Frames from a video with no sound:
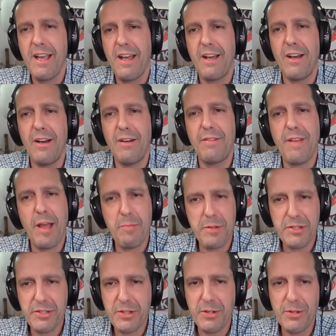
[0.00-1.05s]
of
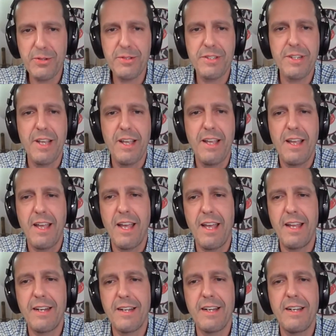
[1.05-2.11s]
episodes
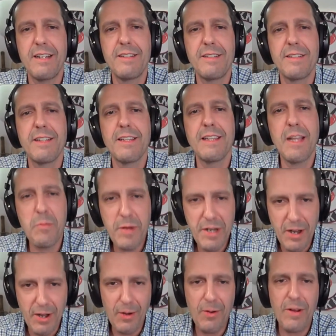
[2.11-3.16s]
and uh, let me
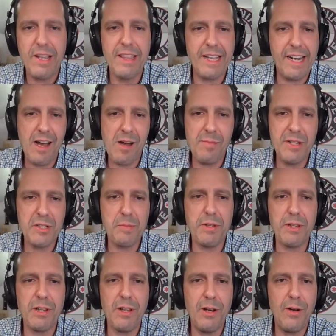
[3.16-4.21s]
know in the comments
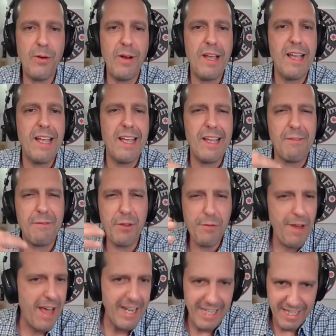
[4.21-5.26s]
below if you've
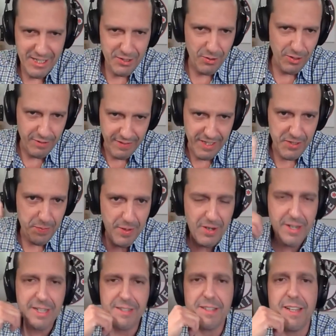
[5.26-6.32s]
had any sort of
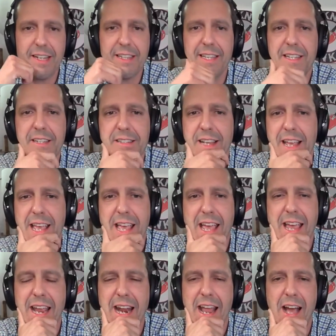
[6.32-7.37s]
experience like this
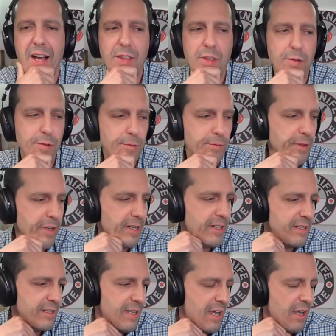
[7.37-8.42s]
and how you've uh,
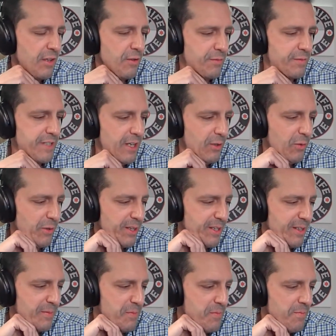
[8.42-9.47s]
how you've dealt with
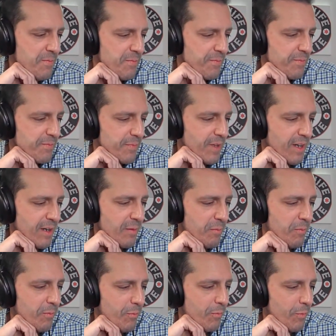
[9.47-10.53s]
it.
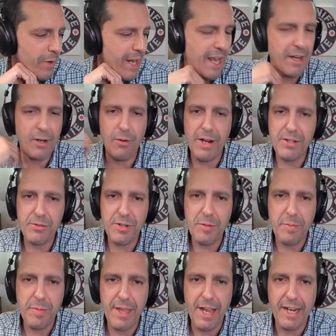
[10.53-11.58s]
Um, we had a great
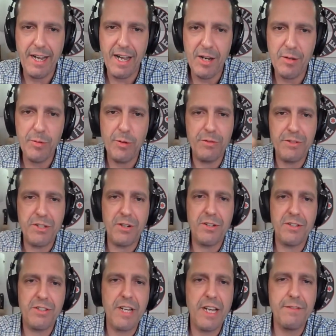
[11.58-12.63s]
trip. Thank God we
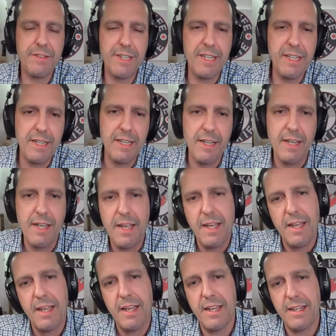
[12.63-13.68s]
returned safely.
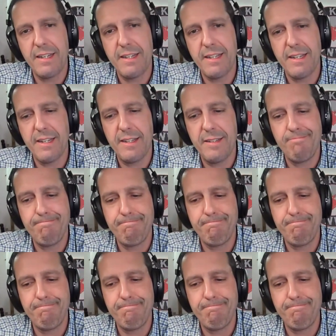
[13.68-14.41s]
And uh,